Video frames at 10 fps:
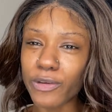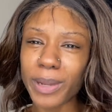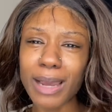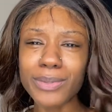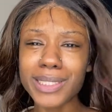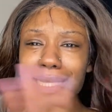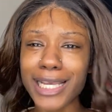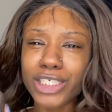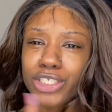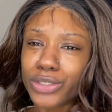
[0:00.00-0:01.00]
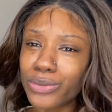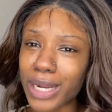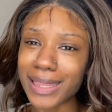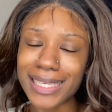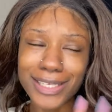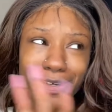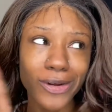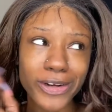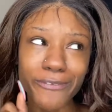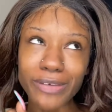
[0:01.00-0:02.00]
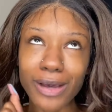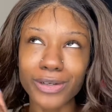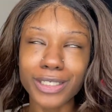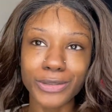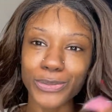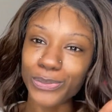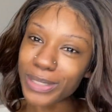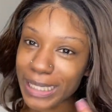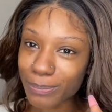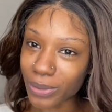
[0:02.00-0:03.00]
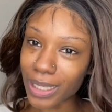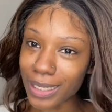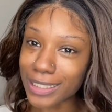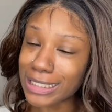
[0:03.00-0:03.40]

but I was like, shoot, I think your girl done found a new wig plug,